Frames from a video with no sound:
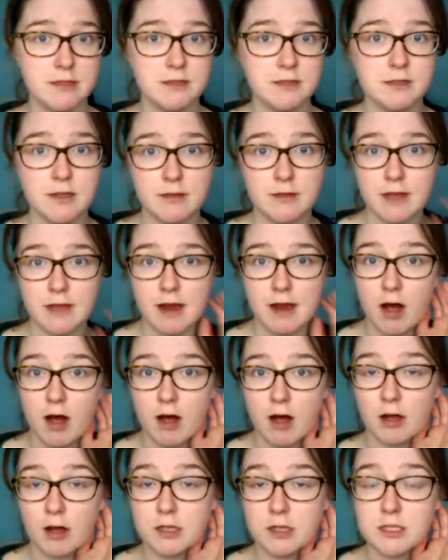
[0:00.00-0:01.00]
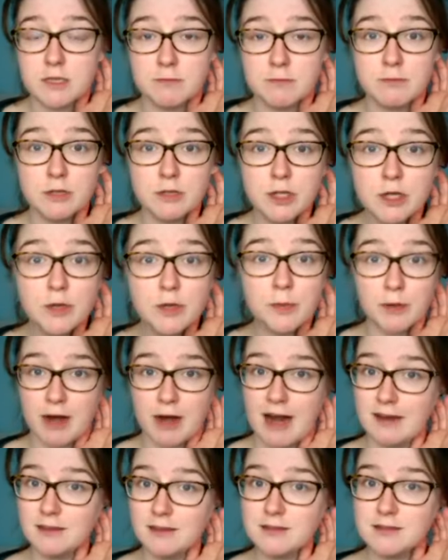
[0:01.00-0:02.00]
So there are some new
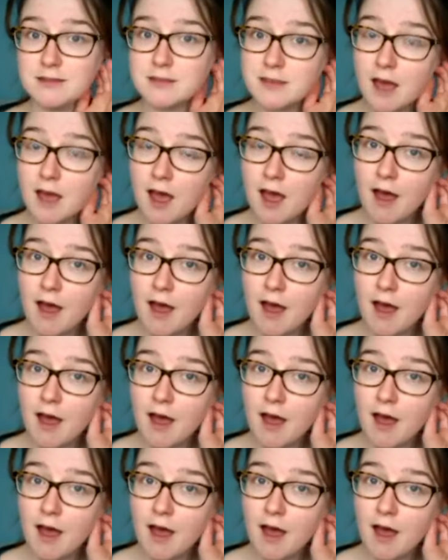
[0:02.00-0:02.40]
brands